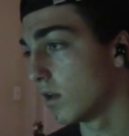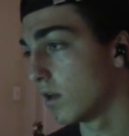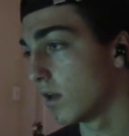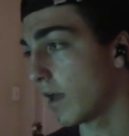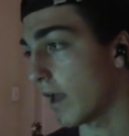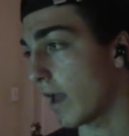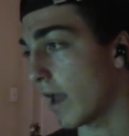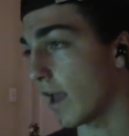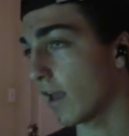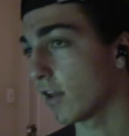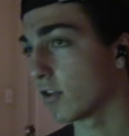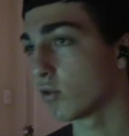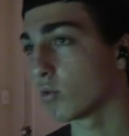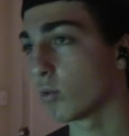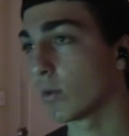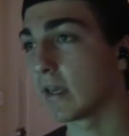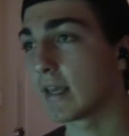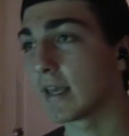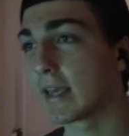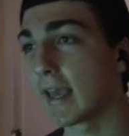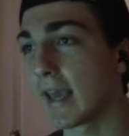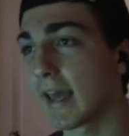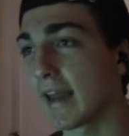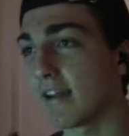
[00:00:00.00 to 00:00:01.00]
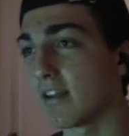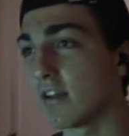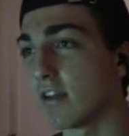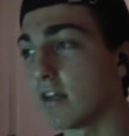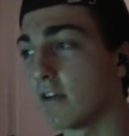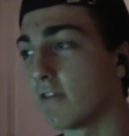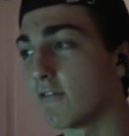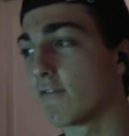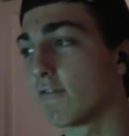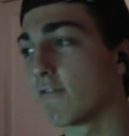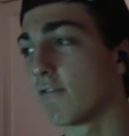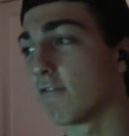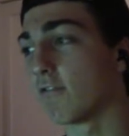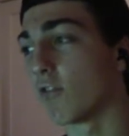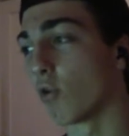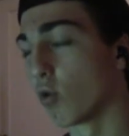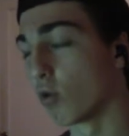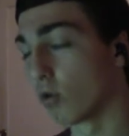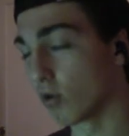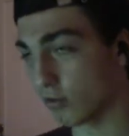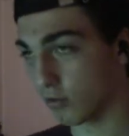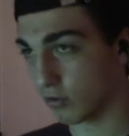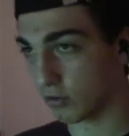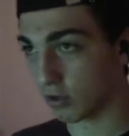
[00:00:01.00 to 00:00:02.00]
As we get the
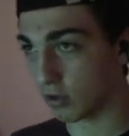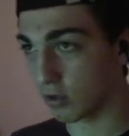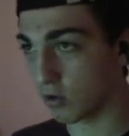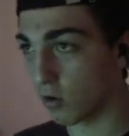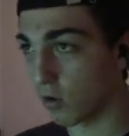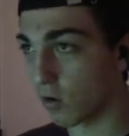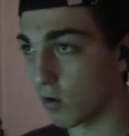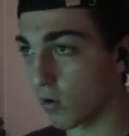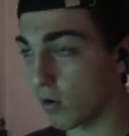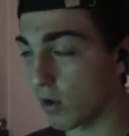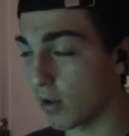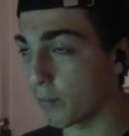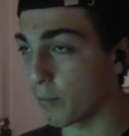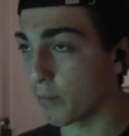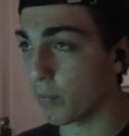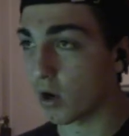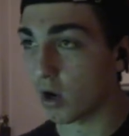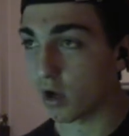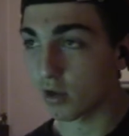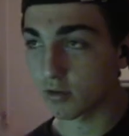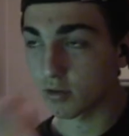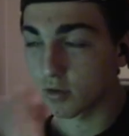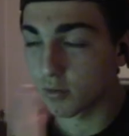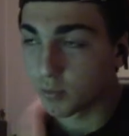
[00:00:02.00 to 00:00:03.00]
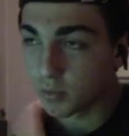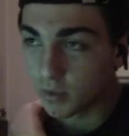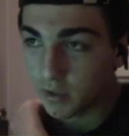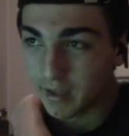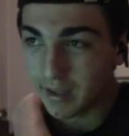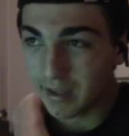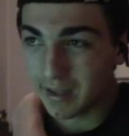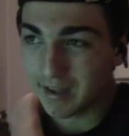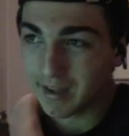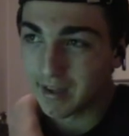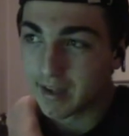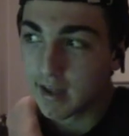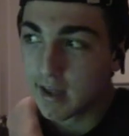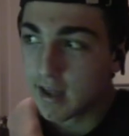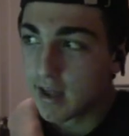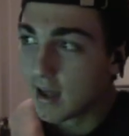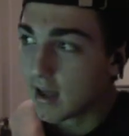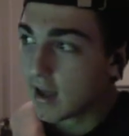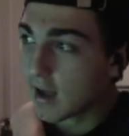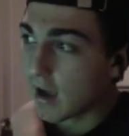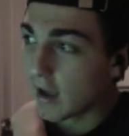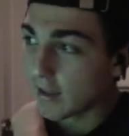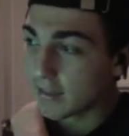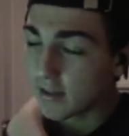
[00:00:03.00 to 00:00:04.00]
4th goal, and possibly,
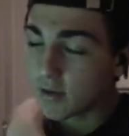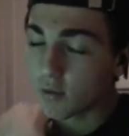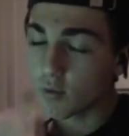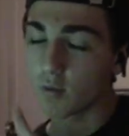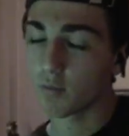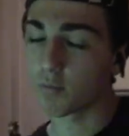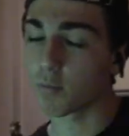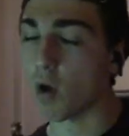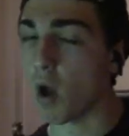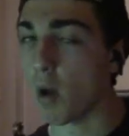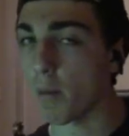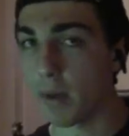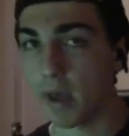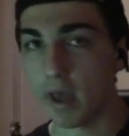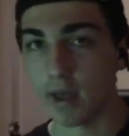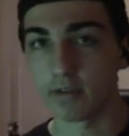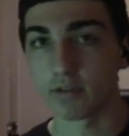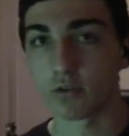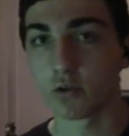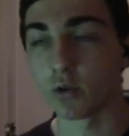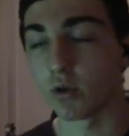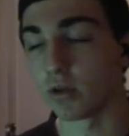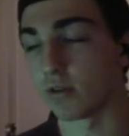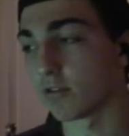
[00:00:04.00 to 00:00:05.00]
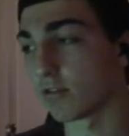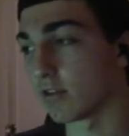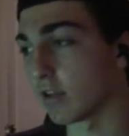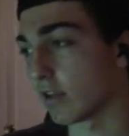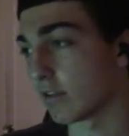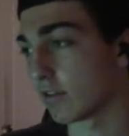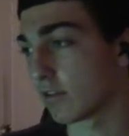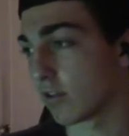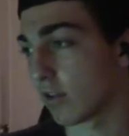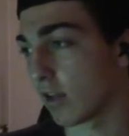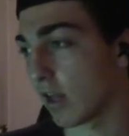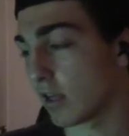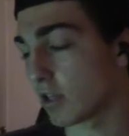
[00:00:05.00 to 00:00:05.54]
I think we probably had 2 assists, so that